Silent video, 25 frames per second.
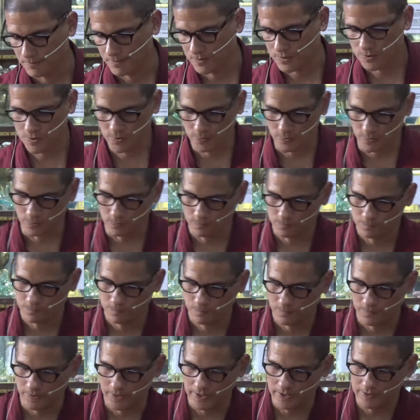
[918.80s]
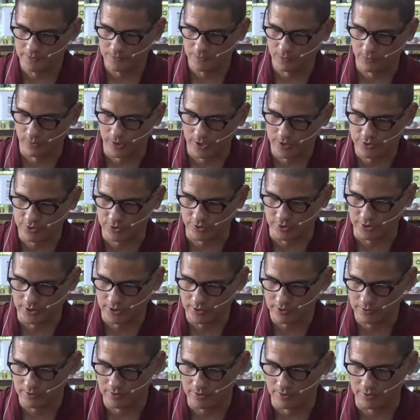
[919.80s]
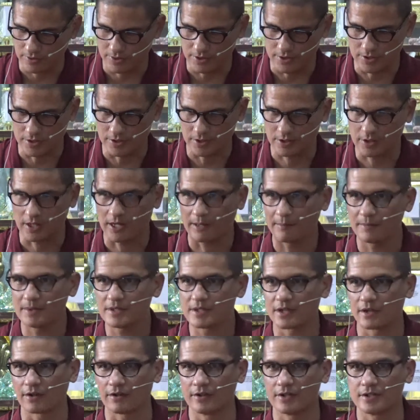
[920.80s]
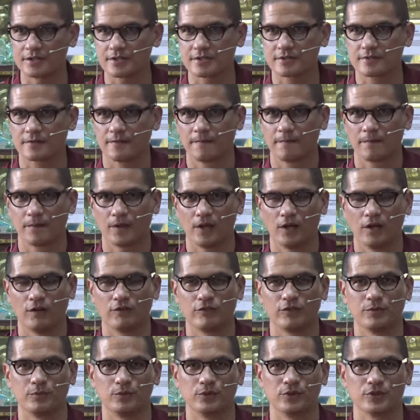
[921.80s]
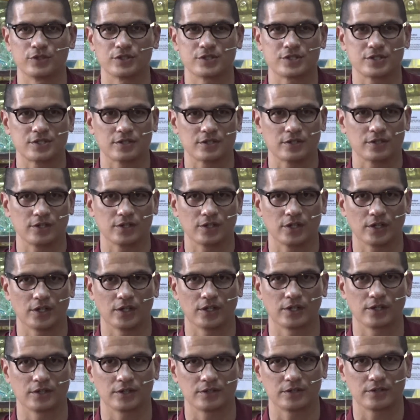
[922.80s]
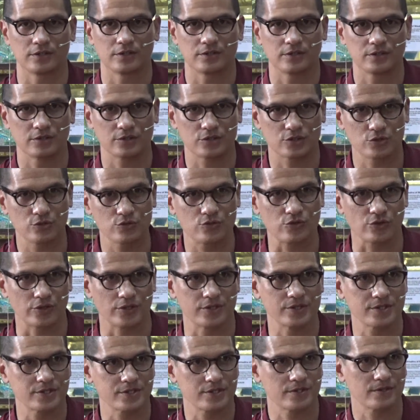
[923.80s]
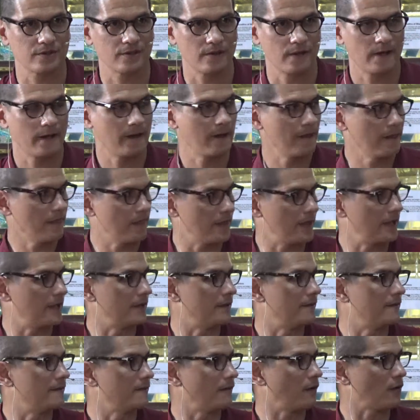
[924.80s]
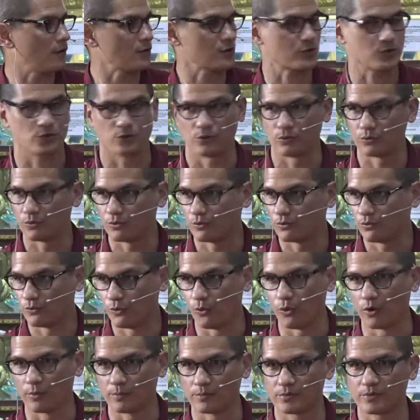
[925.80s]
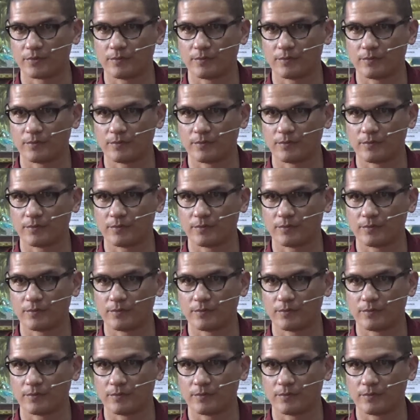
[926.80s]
So then gradually the commentaries of the Buddha's sutras then also formed.